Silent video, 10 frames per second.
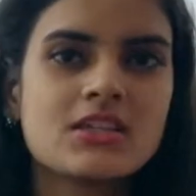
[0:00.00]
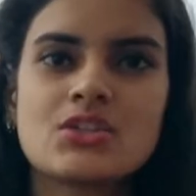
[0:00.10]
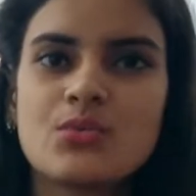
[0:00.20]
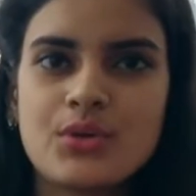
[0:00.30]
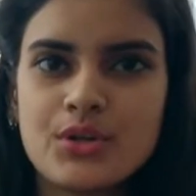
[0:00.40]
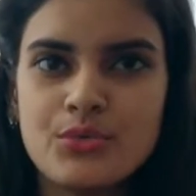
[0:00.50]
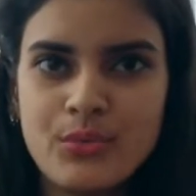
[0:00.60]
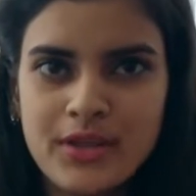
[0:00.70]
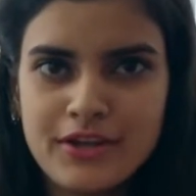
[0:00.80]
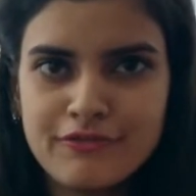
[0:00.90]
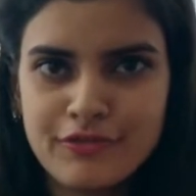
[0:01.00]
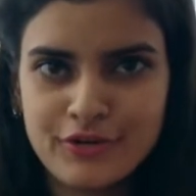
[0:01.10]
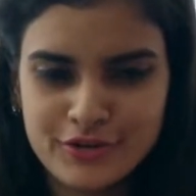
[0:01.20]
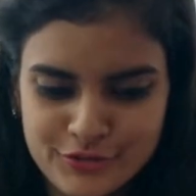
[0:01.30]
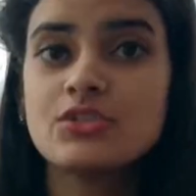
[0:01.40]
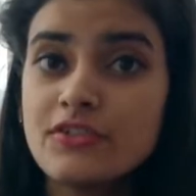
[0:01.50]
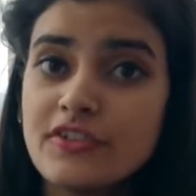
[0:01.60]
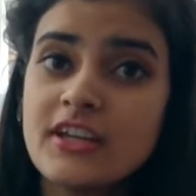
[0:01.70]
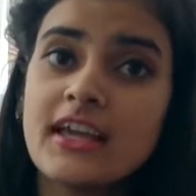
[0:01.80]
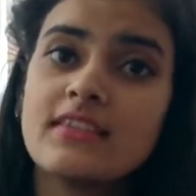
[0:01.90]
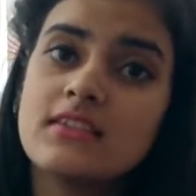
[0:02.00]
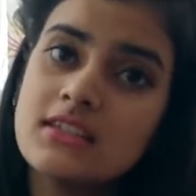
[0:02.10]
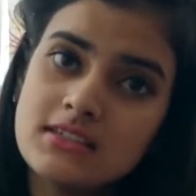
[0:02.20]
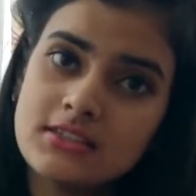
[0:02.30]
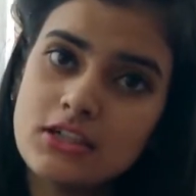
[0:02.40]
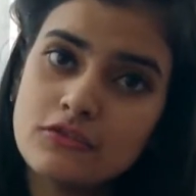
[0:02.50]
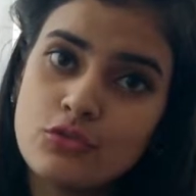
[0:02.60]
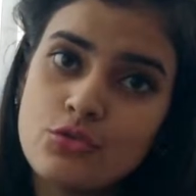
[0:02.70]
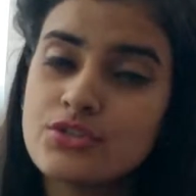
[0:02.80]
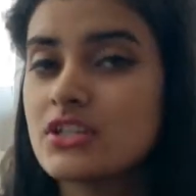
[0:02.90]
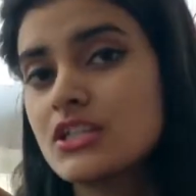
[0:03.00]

So what are you waiting for? So if you want to get these earphones,